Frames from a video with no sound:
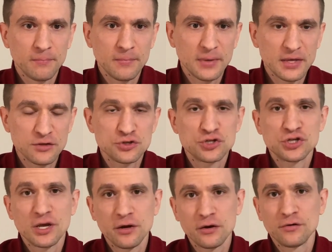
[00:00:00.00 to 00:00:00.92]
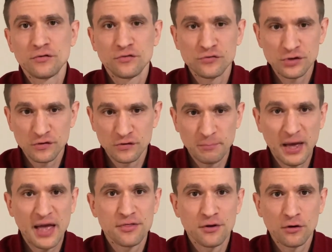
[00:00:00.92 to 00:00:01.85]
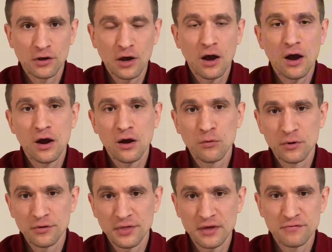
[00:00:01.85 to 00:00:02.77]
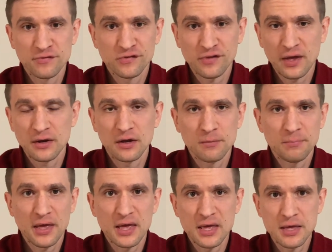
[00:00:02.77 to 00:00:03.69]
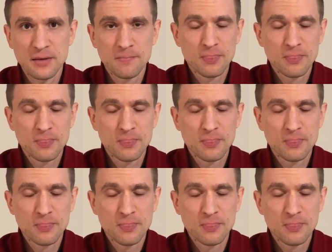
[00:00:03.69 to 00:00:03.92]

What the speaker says: in chairs just by their car, where they've set up a